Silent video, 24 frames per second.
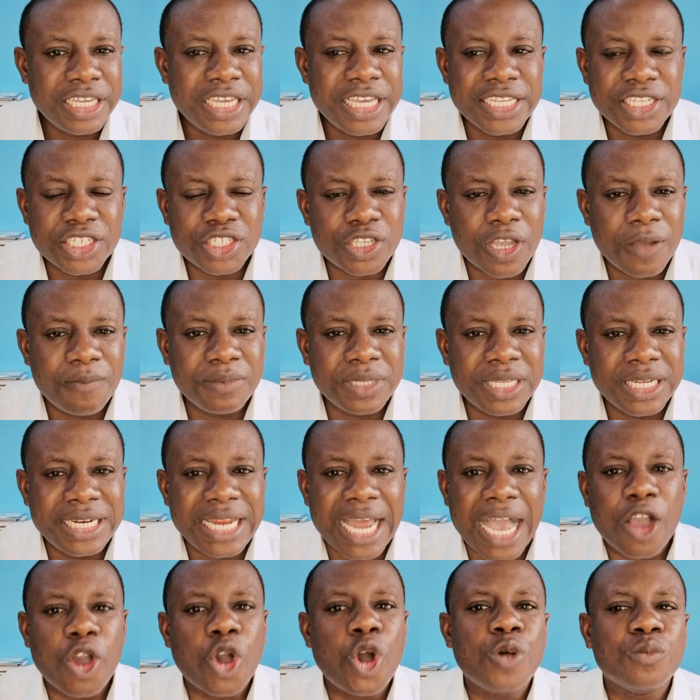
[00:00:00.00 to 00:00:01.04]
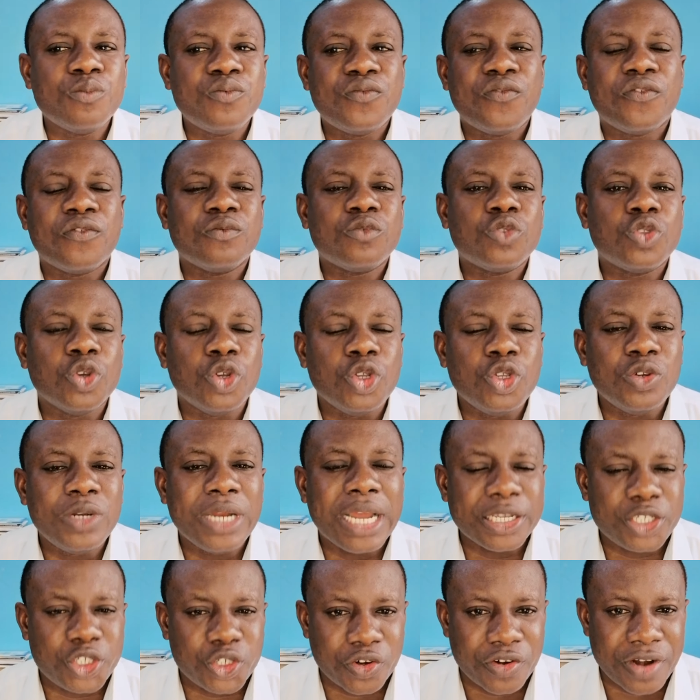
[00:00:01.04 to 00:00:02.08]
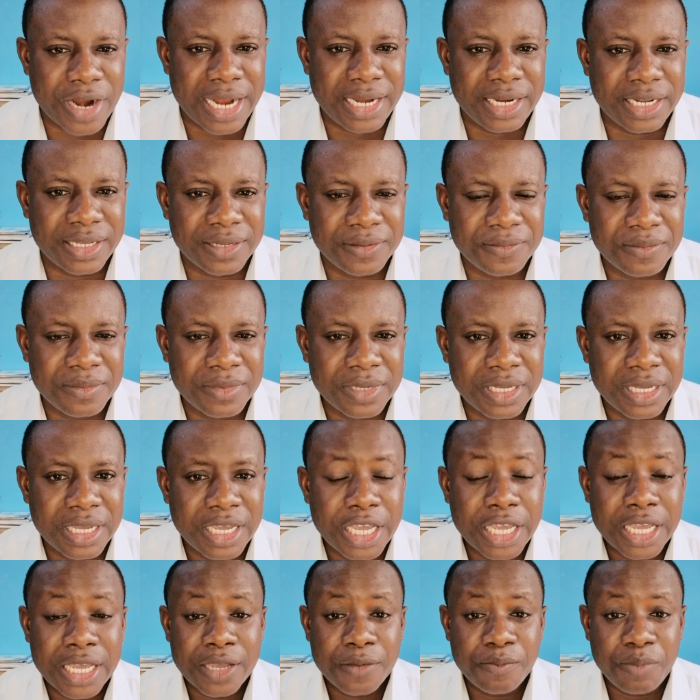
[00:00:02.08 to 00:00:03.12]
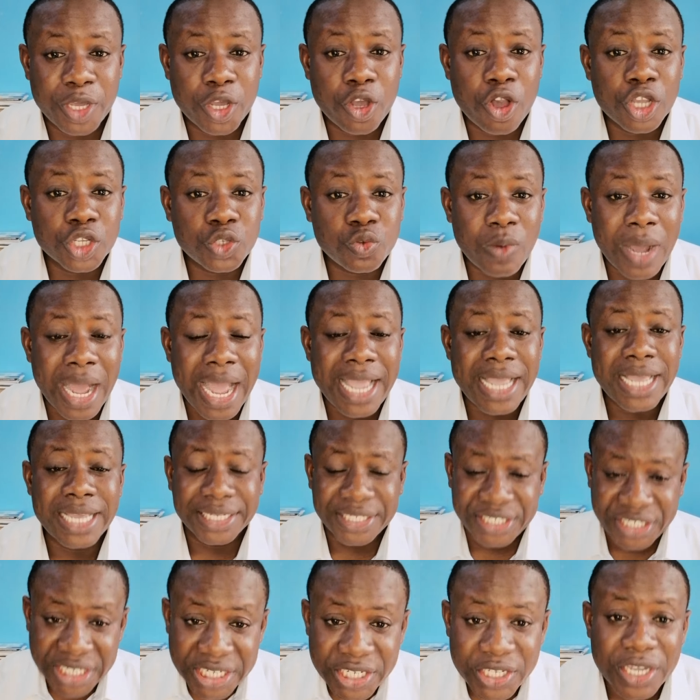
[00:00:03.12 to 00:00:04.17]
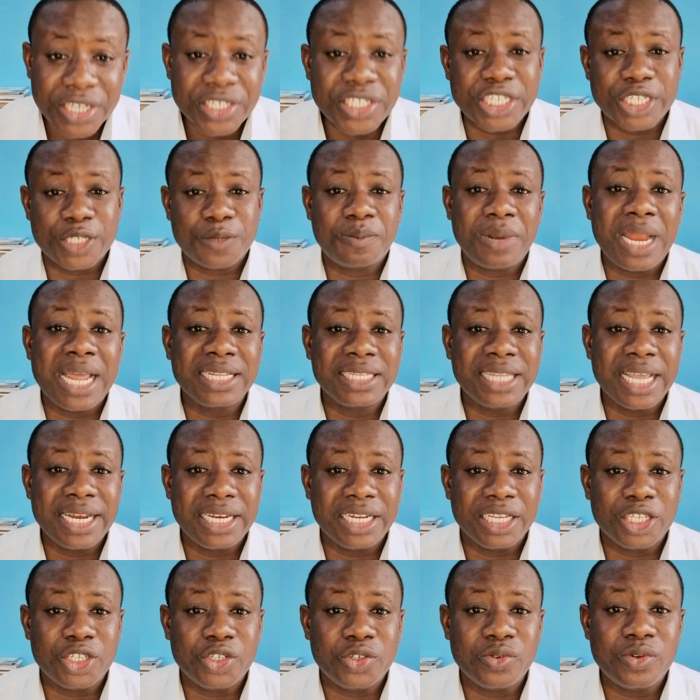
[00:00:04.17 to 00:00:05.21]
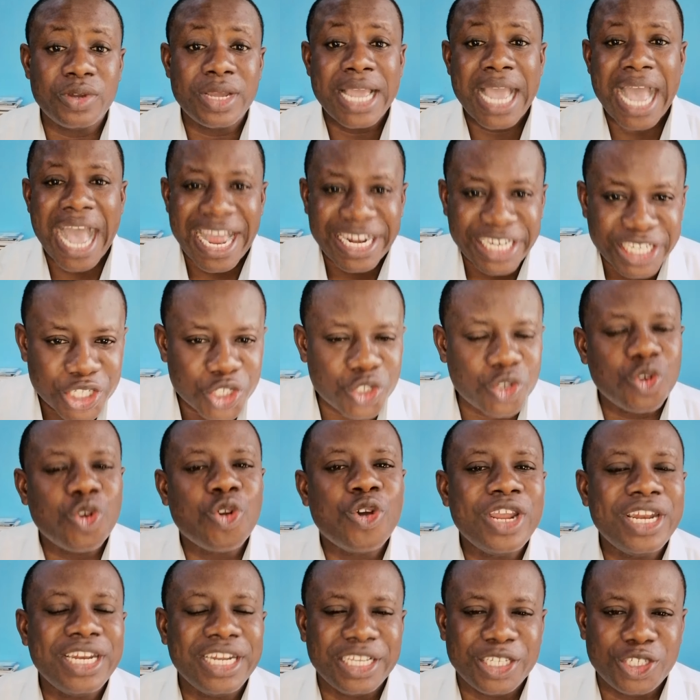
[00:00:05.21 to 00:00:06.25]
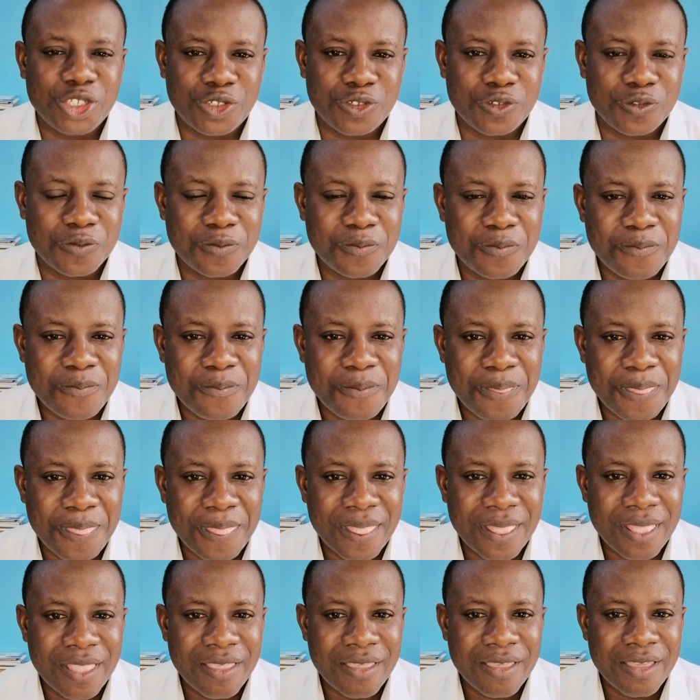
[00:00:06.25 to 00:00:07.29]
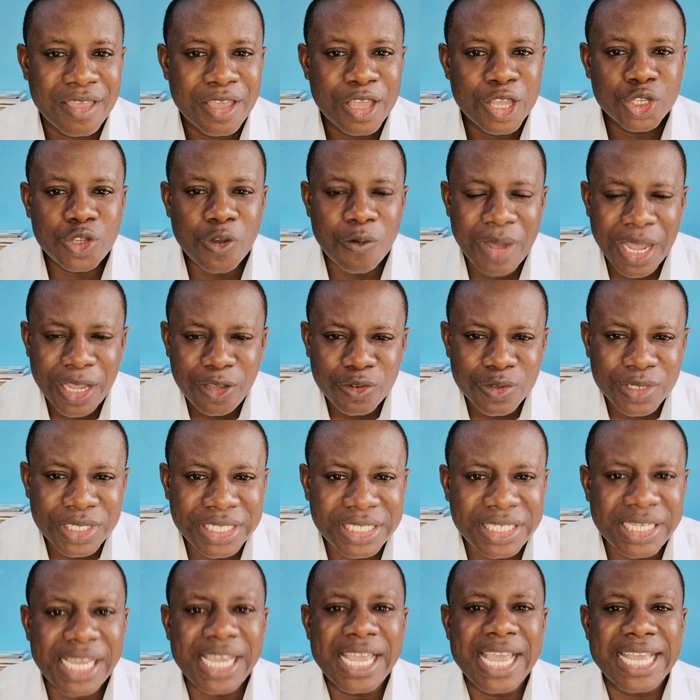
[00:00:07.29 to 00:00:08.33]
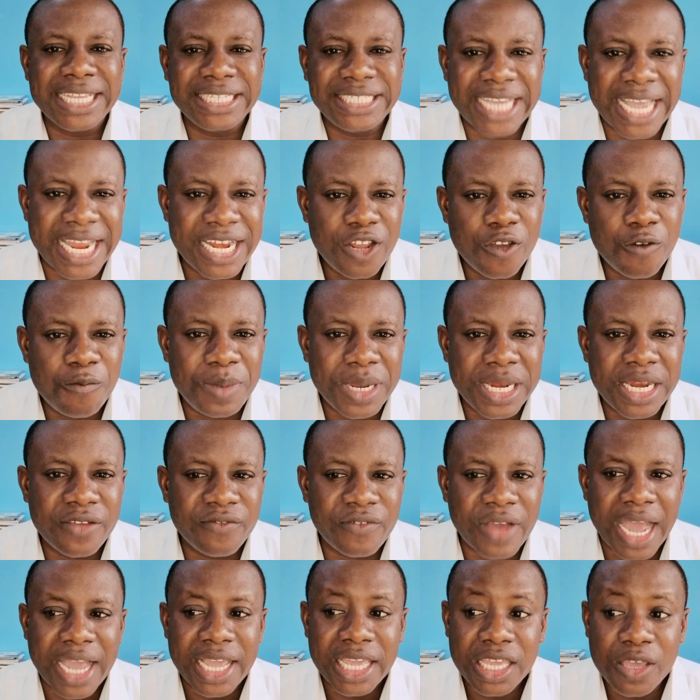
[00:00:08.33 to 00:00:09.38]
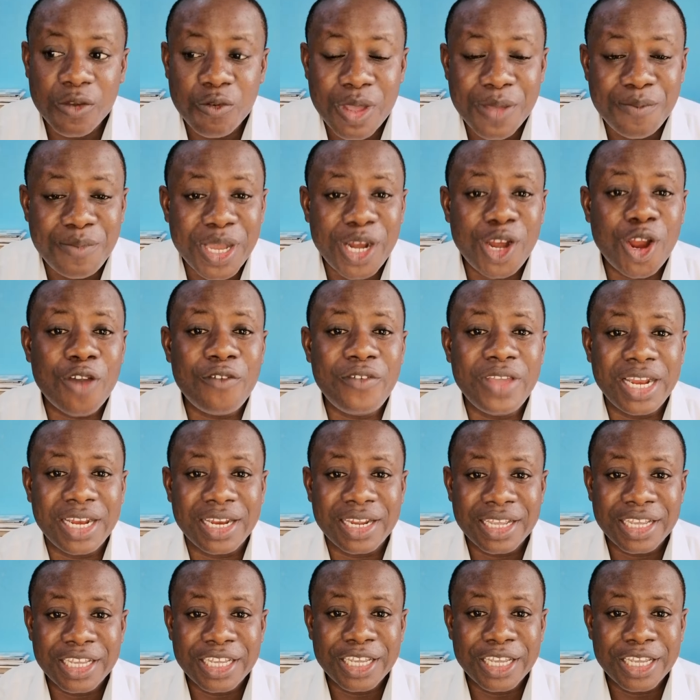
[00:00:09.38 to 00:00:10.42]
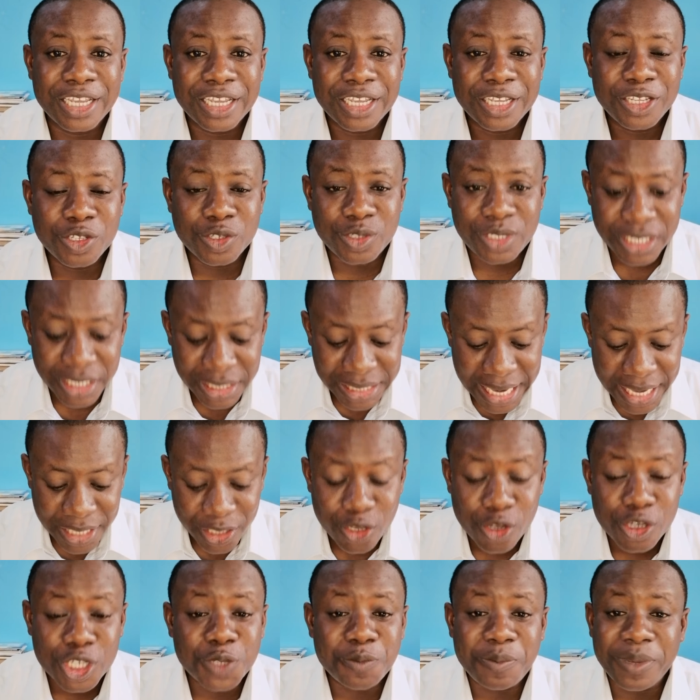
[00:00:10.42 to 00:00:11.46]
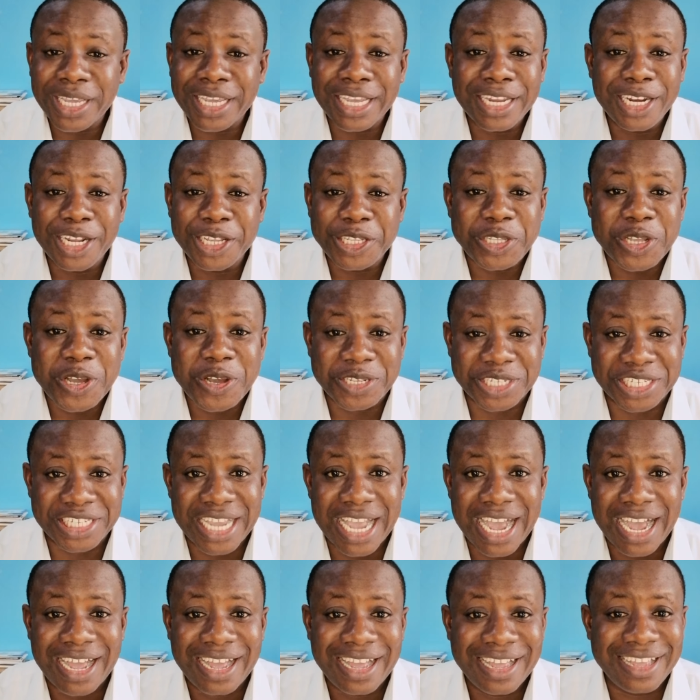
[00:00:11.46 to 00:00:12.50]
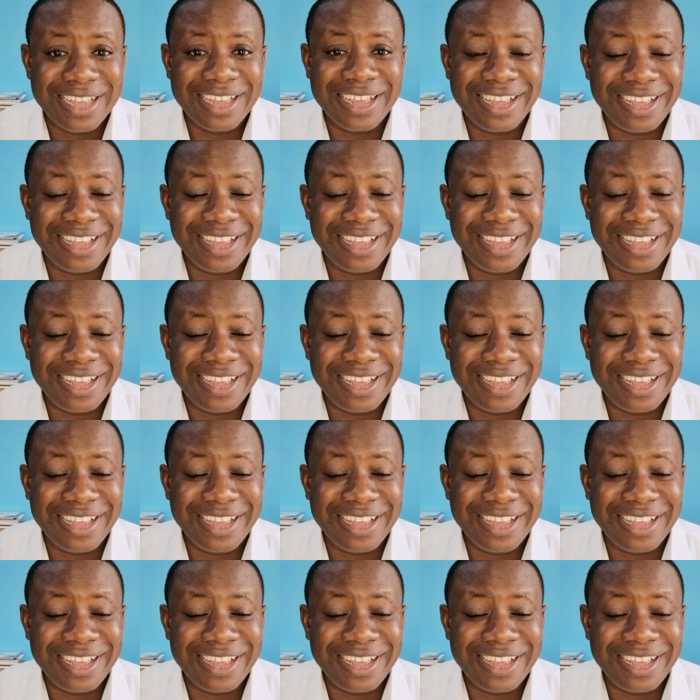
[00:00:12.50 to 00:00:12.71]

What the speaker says: It's something that comes to you naturally. Because why? Jesus is planted in you and is growing in you. So when you see a genuine believer, he will be loving. You see, there is no speaking in tongues here.